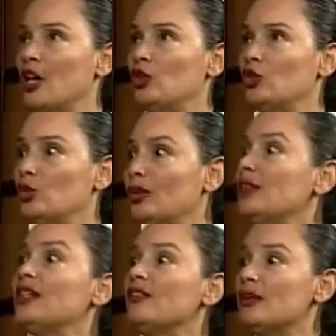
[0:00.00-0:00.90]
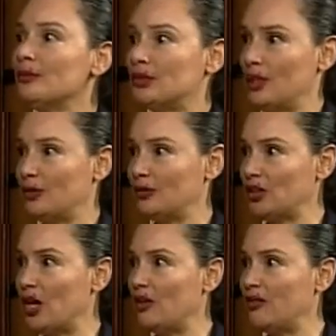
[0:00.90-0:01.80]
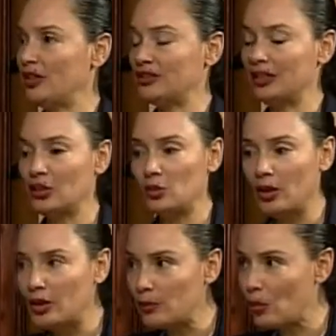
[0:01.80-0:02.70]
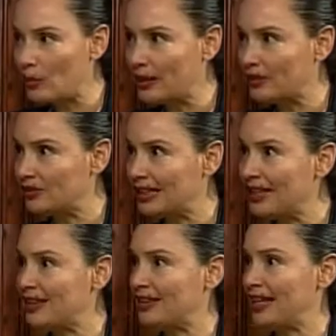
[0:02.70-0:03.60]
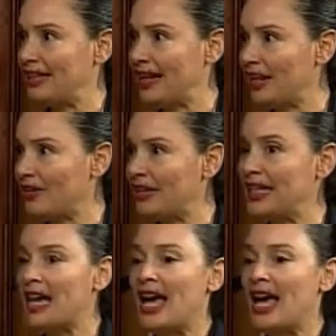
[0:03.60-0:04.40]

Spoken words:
to relieve themselves of this incredible amount of debt that they carry.